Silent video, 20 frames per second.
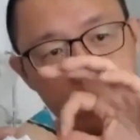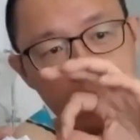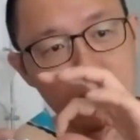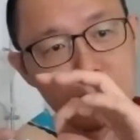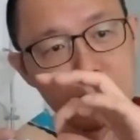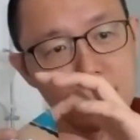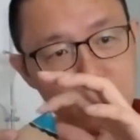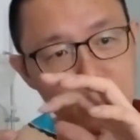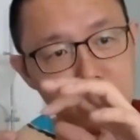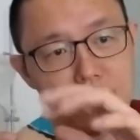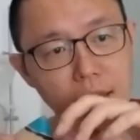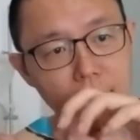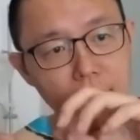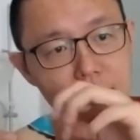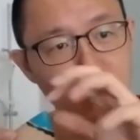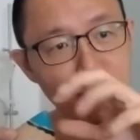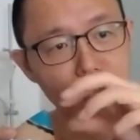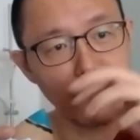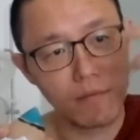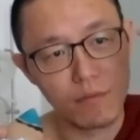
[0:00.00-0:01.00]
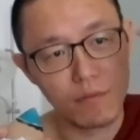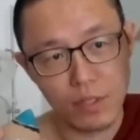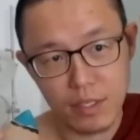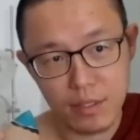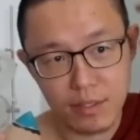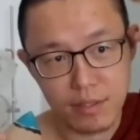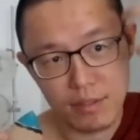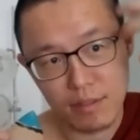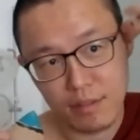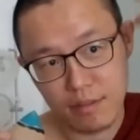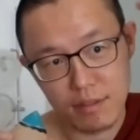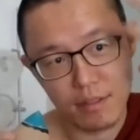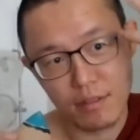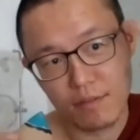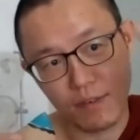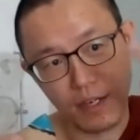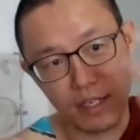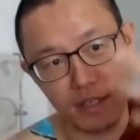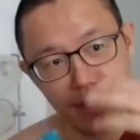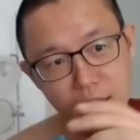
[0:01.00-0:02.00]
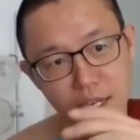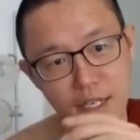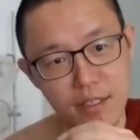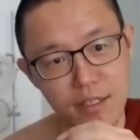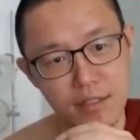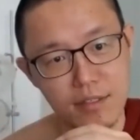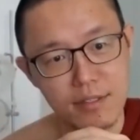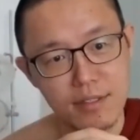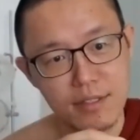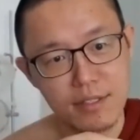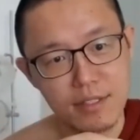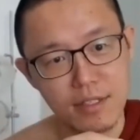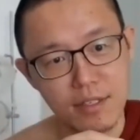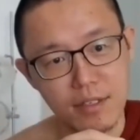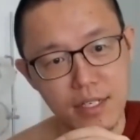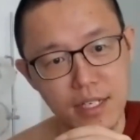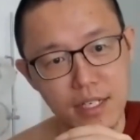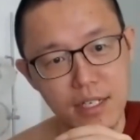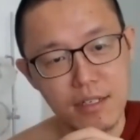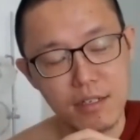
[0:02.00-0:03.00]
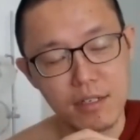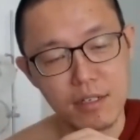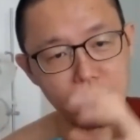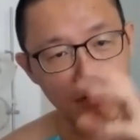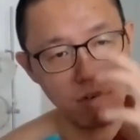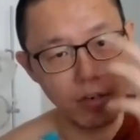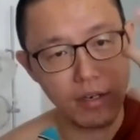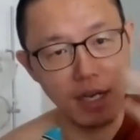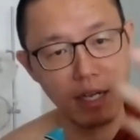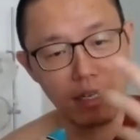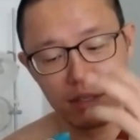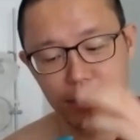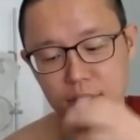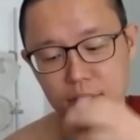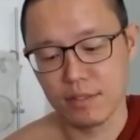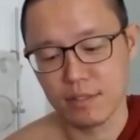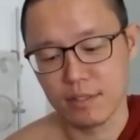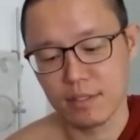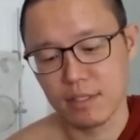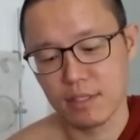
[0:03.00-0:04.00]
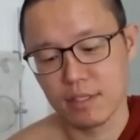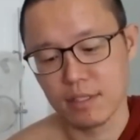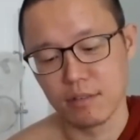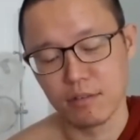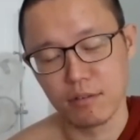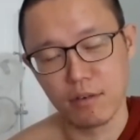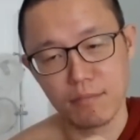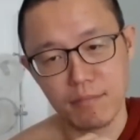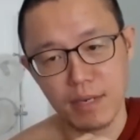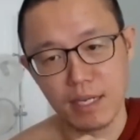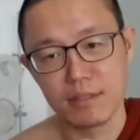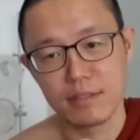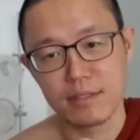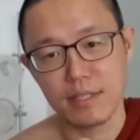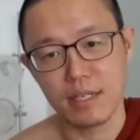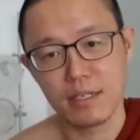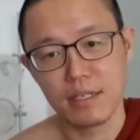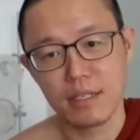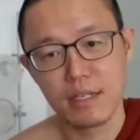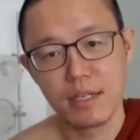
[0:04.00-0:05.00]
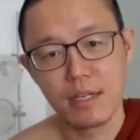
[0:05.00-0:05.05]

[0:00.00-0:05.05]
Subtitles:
still have some of these funny ideas, okay, the wrong ideas, the wrong mindset,